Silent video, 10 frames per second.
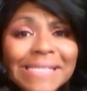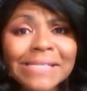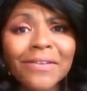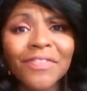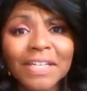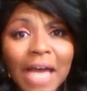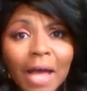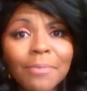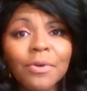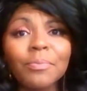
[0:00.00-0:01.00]
is a
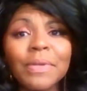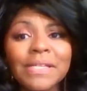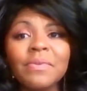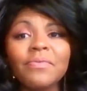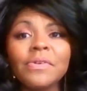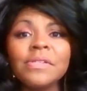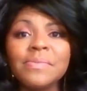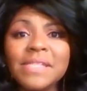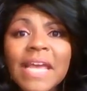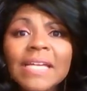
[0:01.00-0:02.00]
phenomenal placement for some
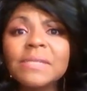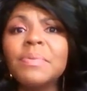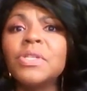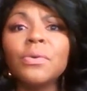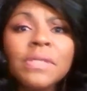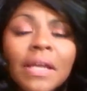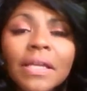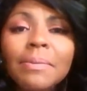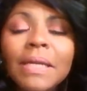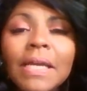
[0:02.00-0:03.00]
sex, but don't tell
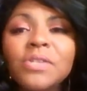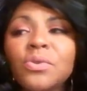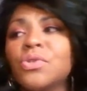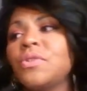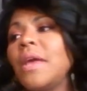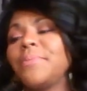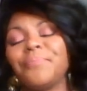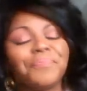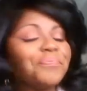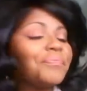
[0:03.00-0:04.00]
anybody I told you that.
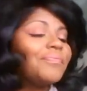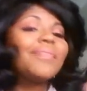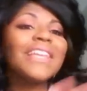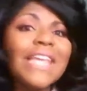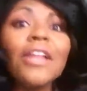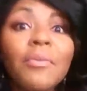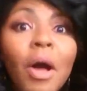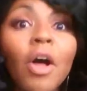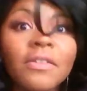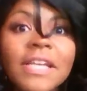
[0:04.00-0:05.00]
Tell them
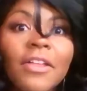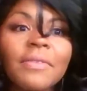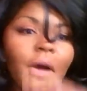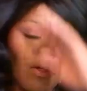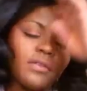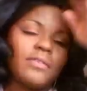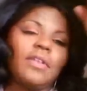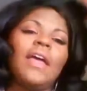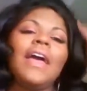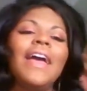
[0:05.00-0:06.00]
all. Tell them all.
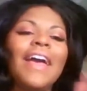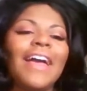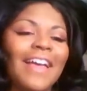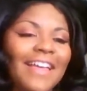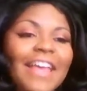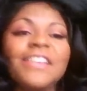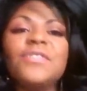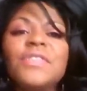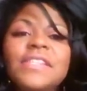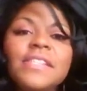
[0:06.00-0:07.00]

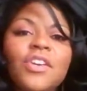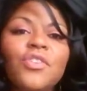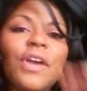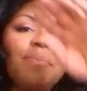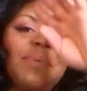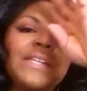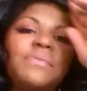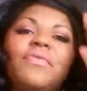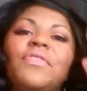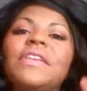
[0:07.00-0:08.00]
So this is a great
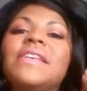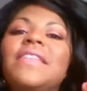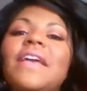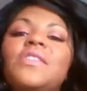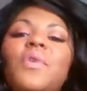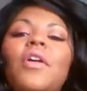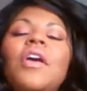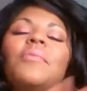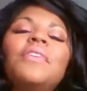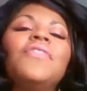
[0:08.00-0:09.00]
placement for things like that as well.
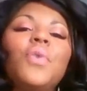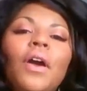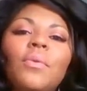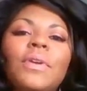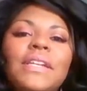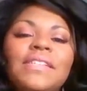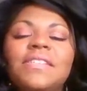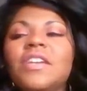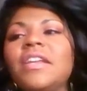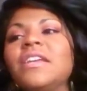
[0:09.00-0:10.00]
But if you are wanting to
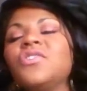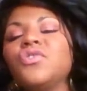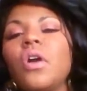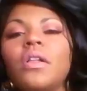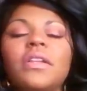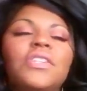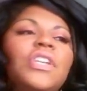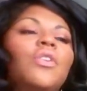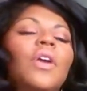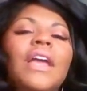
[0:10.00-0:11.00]
study
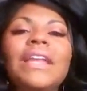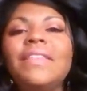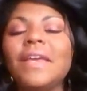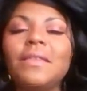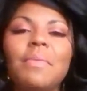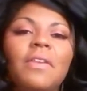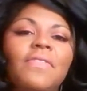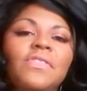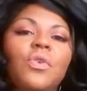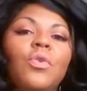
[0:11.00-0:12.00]
astrology or anything in the
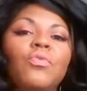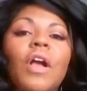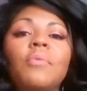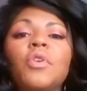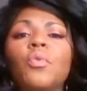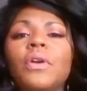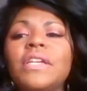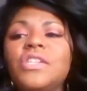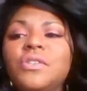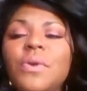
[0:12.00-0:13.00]
metaphysical realm, you're
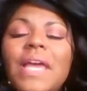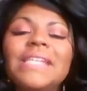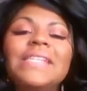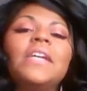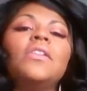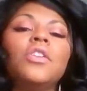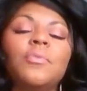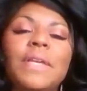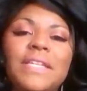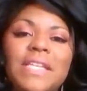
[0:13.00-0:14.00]
wanting to dig a
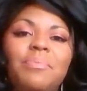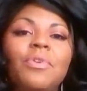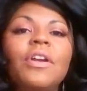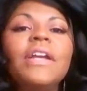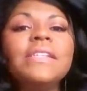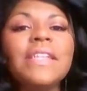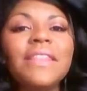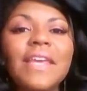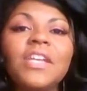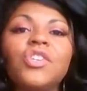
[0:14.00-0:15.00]
little bit deeper into
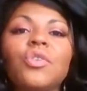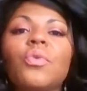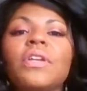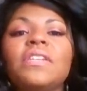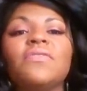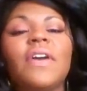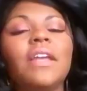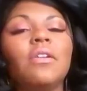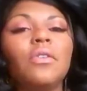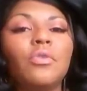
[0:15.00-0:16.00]
things, you're wanting to find
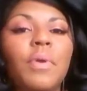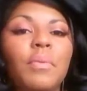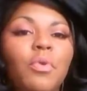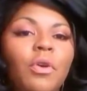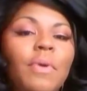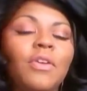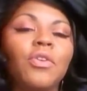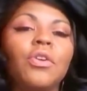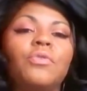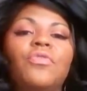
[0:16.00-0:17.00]
out a little bit more about
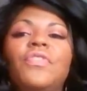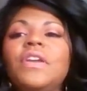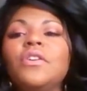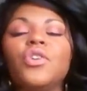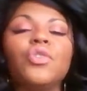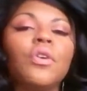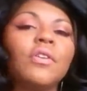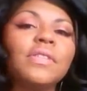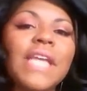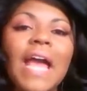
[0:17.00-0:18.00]
your own fears, your
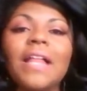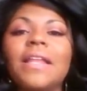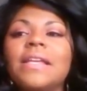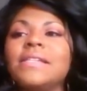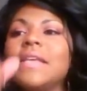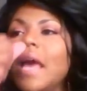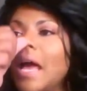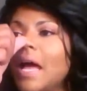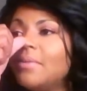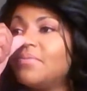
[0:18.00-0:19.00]
own talents,
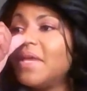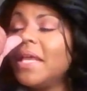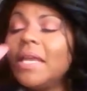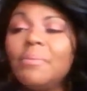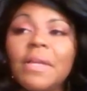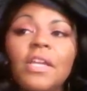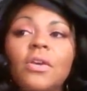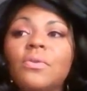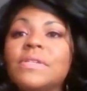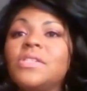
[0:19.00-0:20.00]
anybody
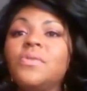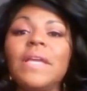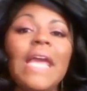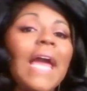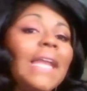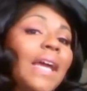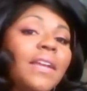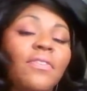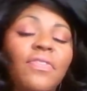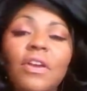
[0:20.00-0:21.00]
who is doing any
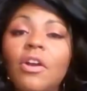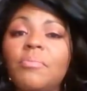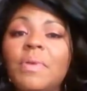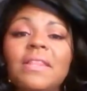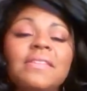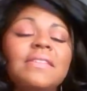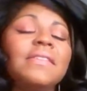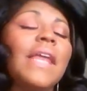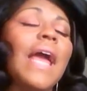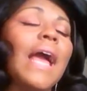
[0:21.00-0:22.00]
kind of therapy, this is
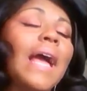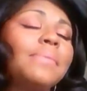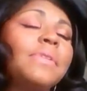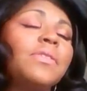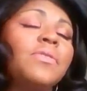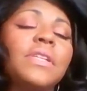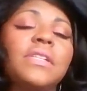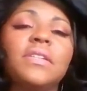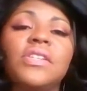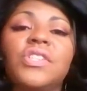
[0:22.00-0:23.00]
an absolutely
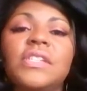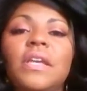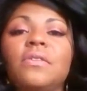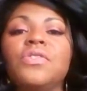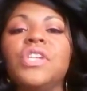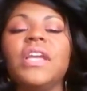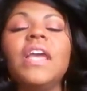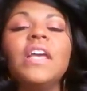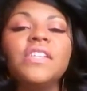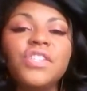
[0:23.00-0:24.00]
delicious energy.
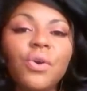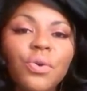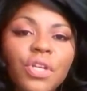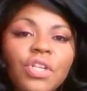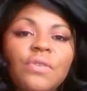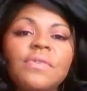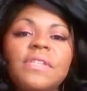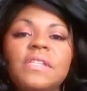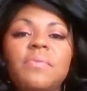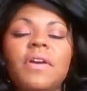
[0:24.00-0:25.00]
So use
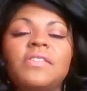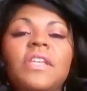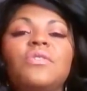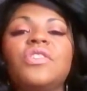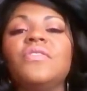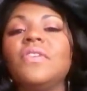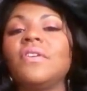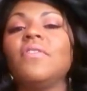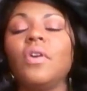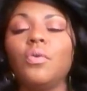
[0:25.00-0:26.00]
this Mars energy
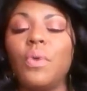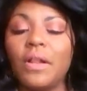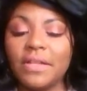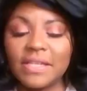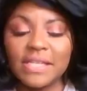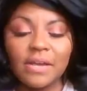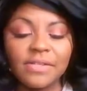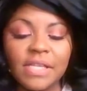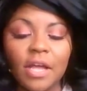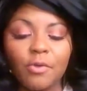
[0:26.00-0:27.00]
very, very well in this
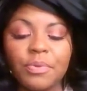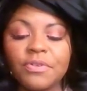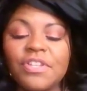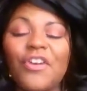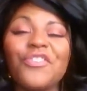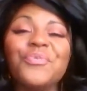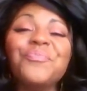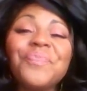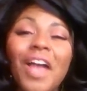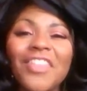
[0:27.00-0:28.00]
house to help yourself.
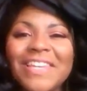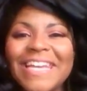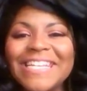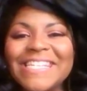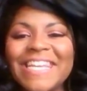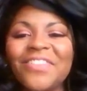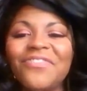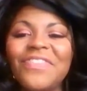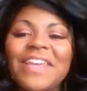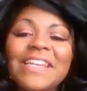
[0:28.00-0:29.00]
On the 19th,
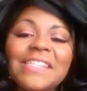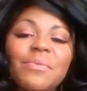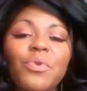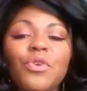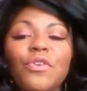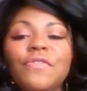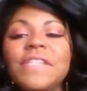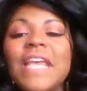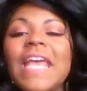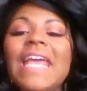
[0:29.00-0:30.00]
Venus
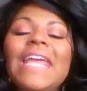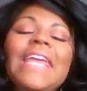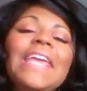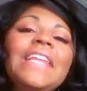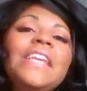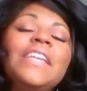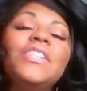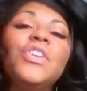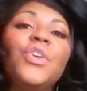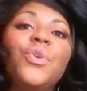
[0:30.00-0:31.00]
moves
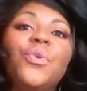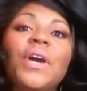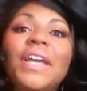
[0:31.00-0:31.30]
into